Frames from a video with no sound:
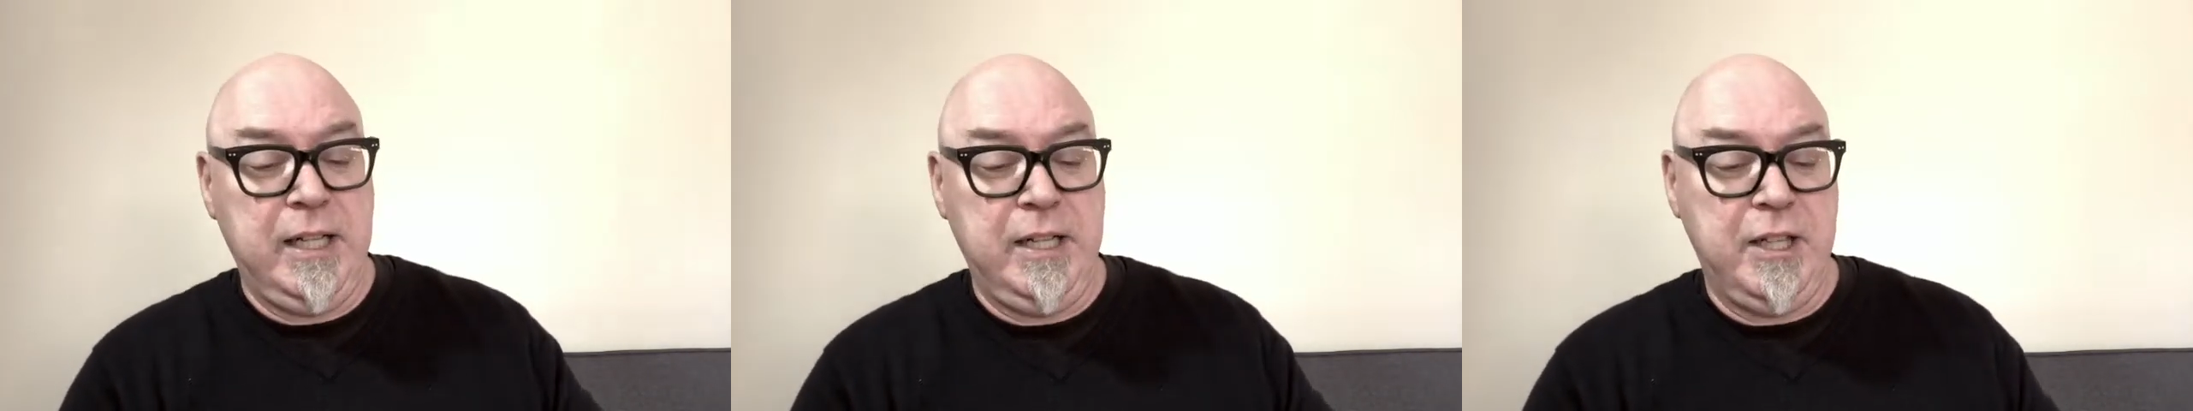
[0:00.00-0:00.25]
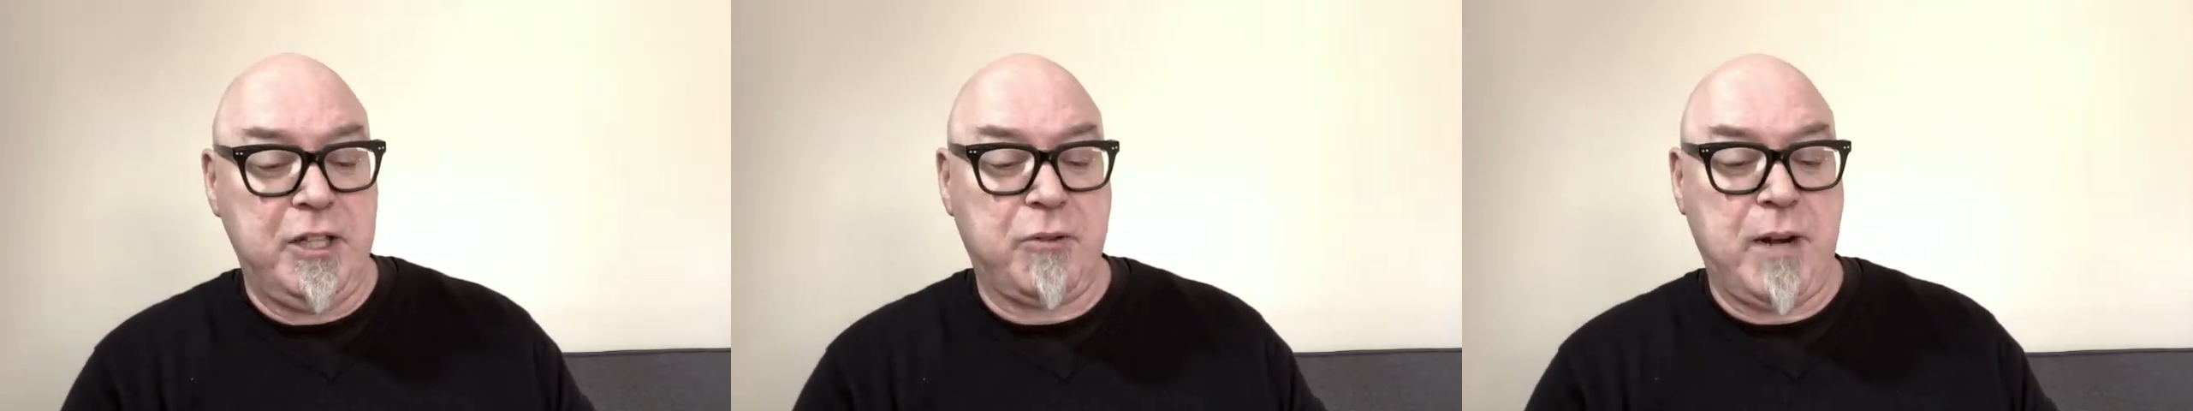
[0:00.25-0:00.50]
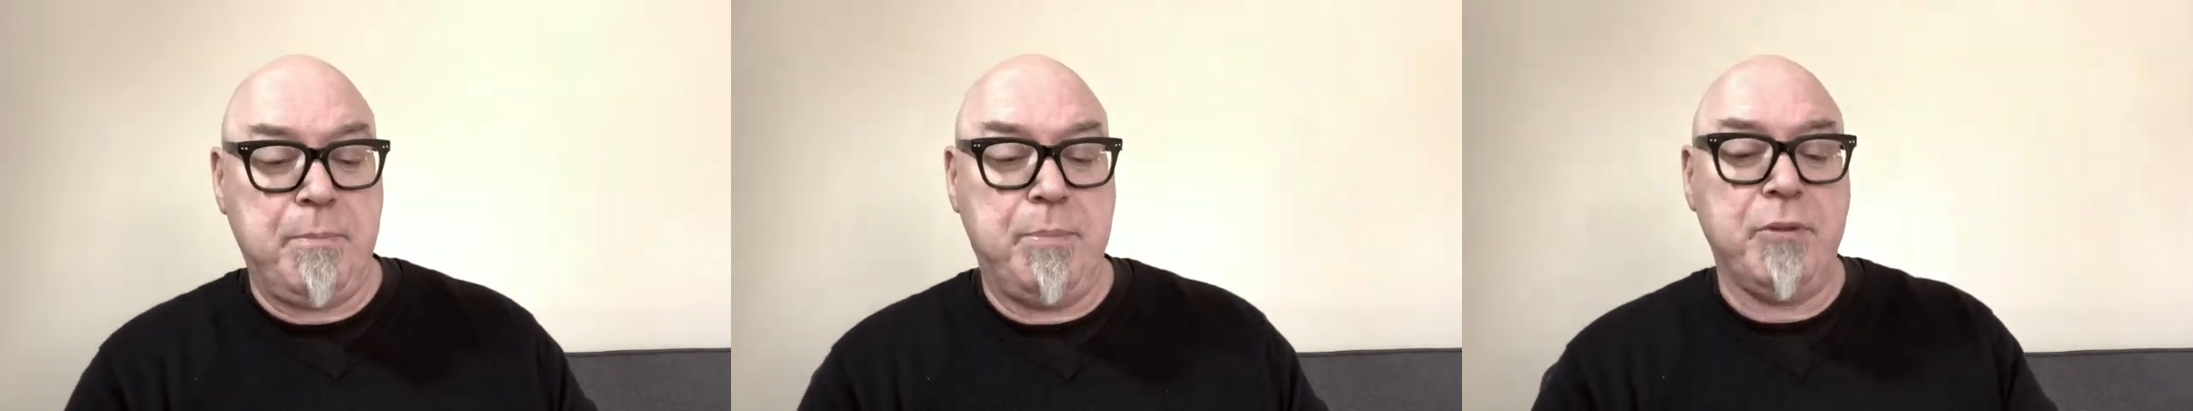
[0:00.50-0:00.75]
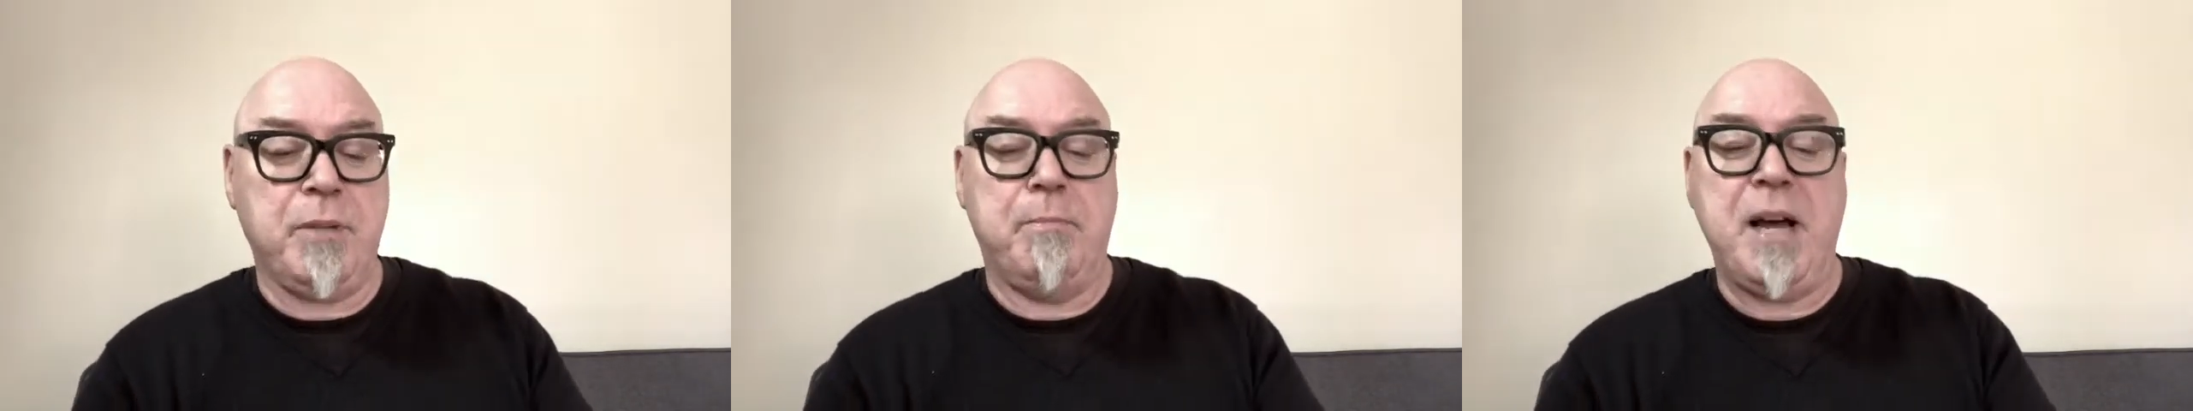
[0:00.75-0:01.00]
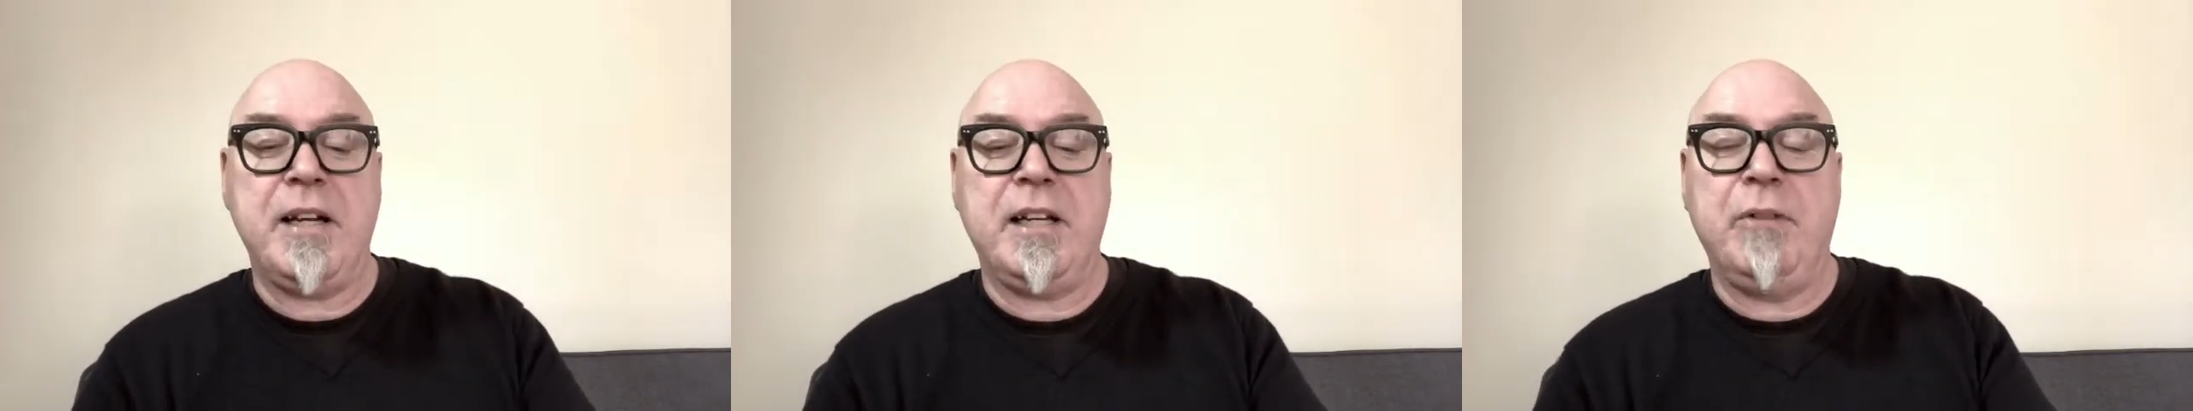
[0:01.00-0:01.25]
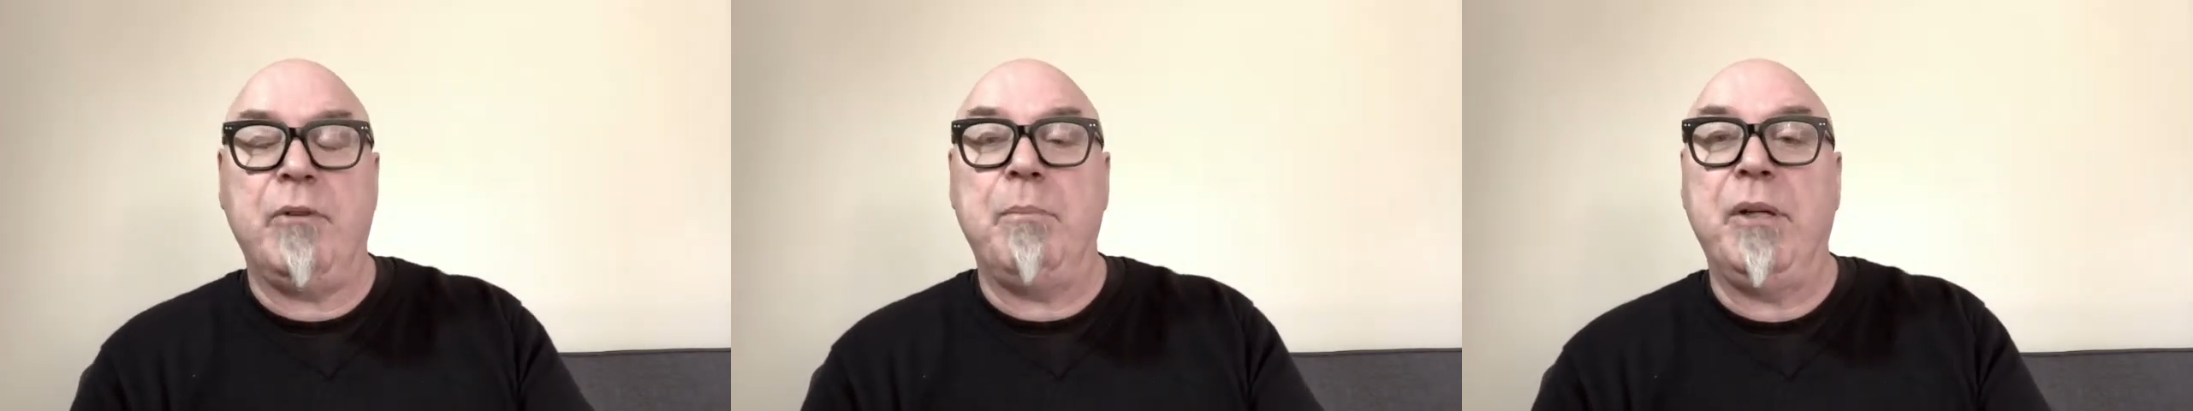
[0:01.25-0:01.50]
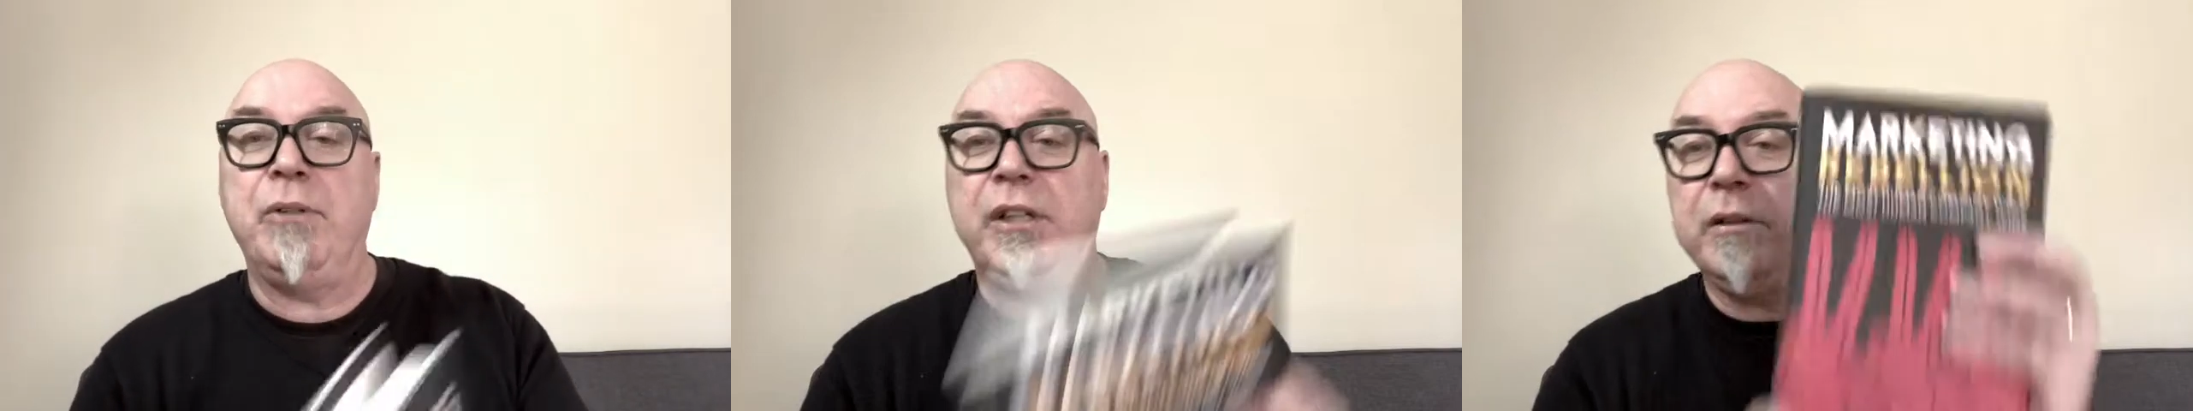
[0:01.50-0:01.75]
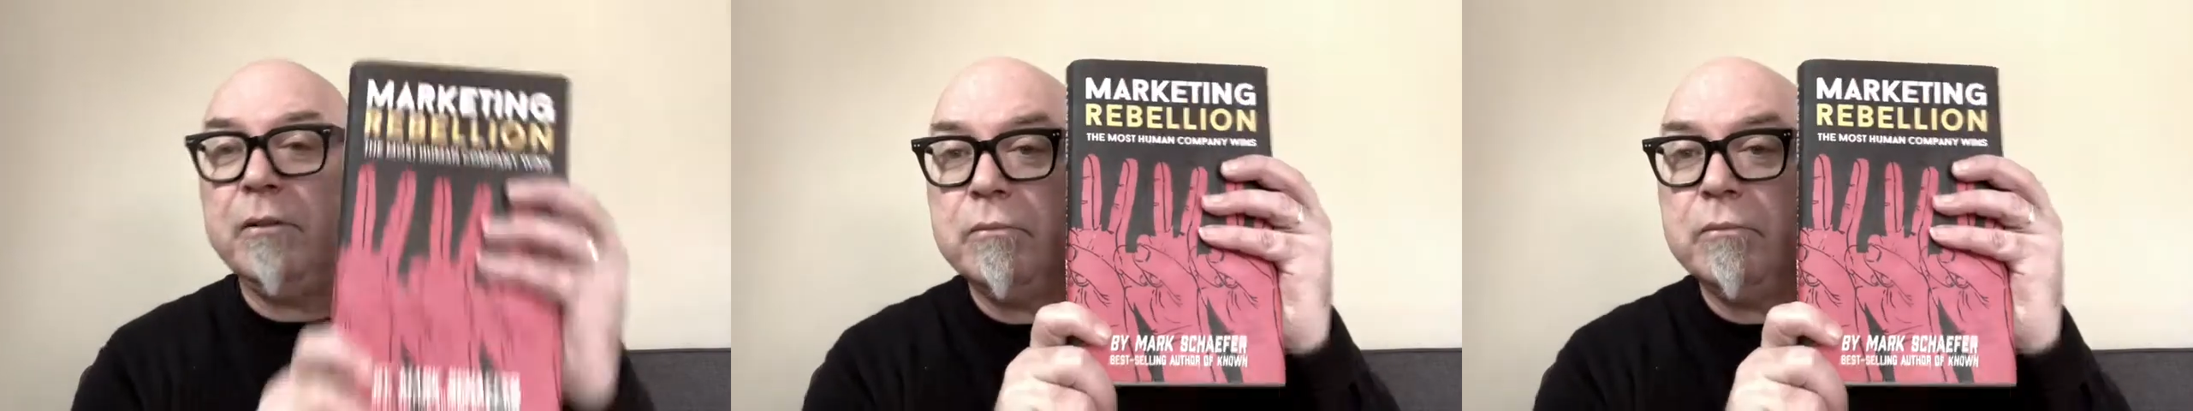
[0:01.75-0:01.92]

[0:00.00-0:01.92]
in this great book, Marketing Rebellion,